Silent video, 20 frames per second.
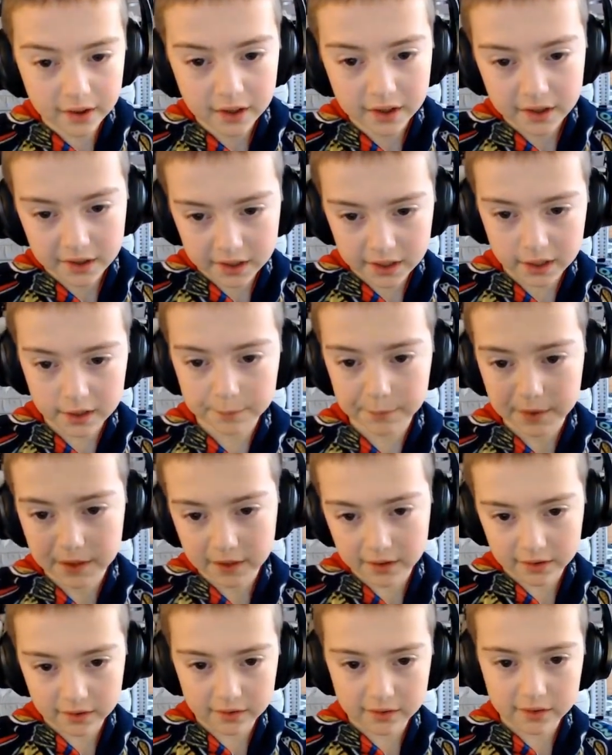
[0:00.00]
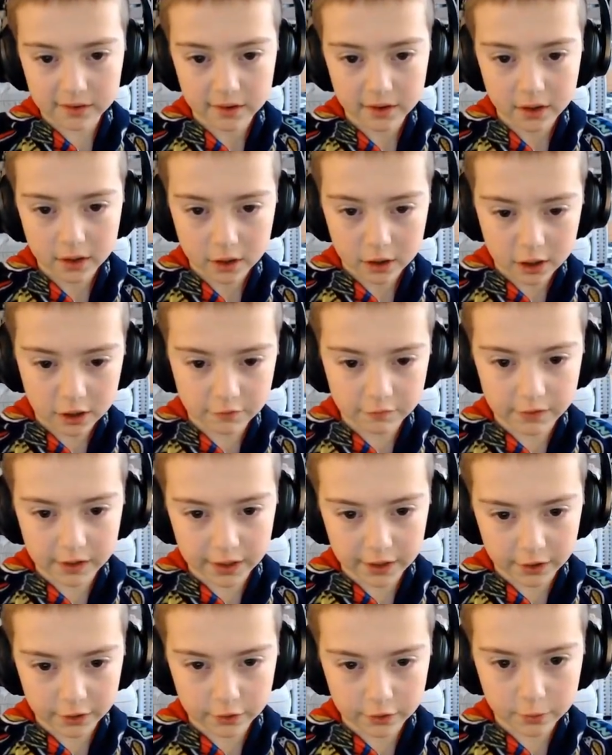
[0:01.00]
Enemies are
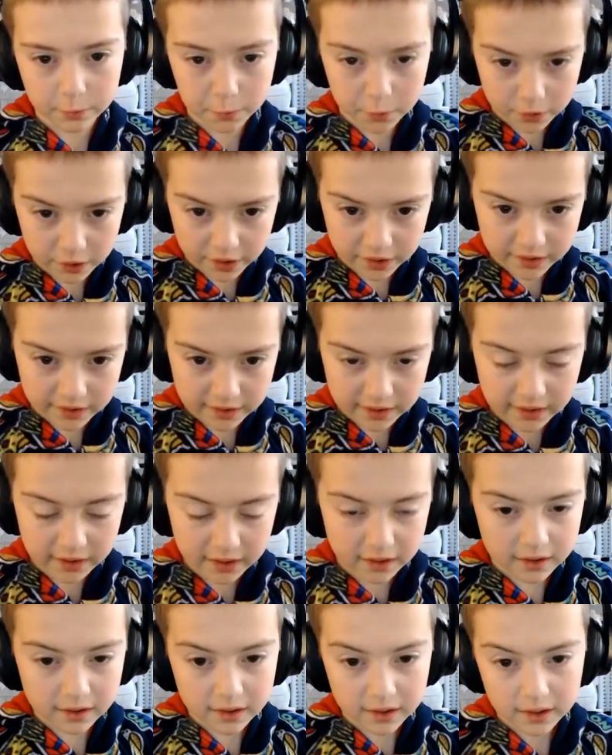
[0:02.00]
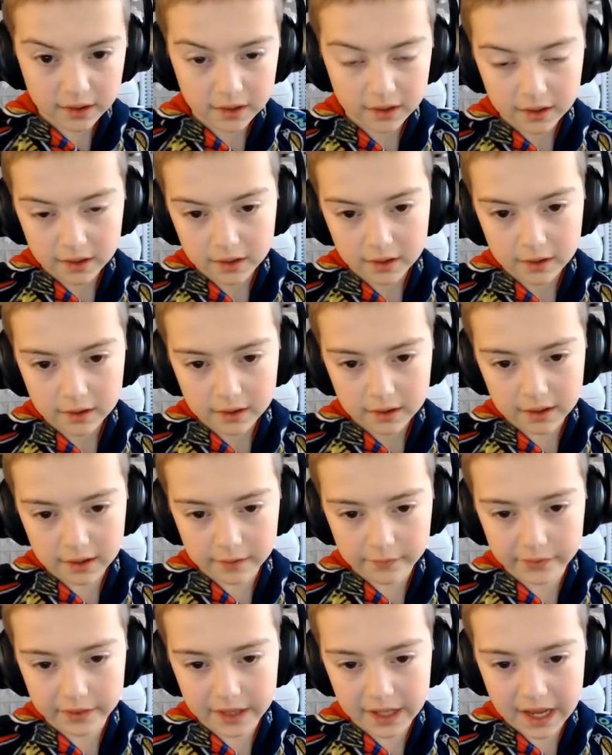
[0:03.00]
running towards it.
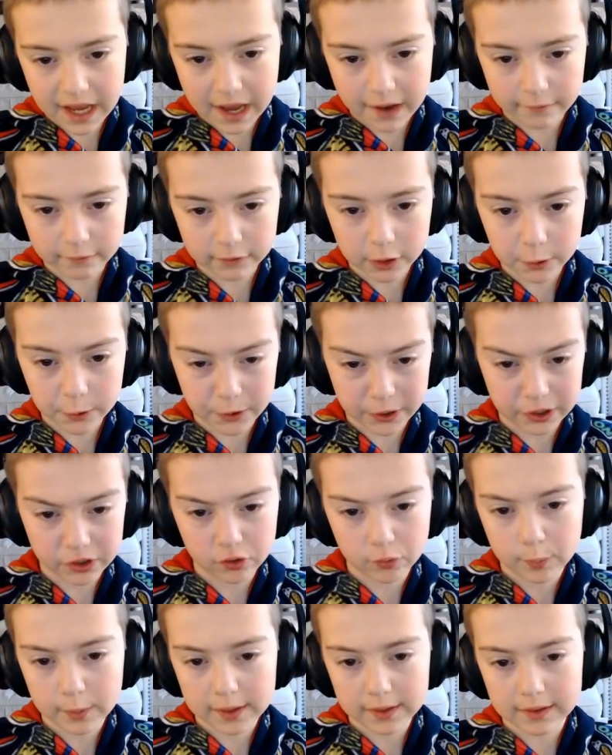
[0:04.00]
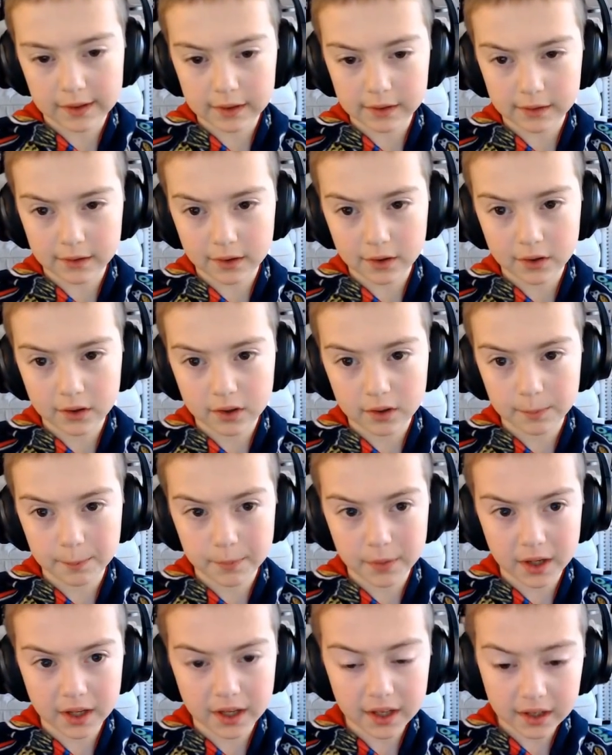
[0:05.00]
If they have lower HP than the
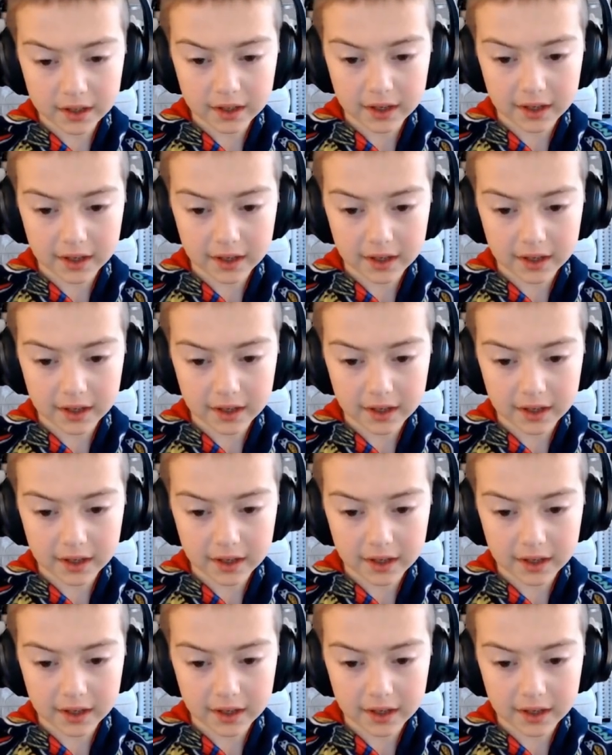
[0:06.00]
spike's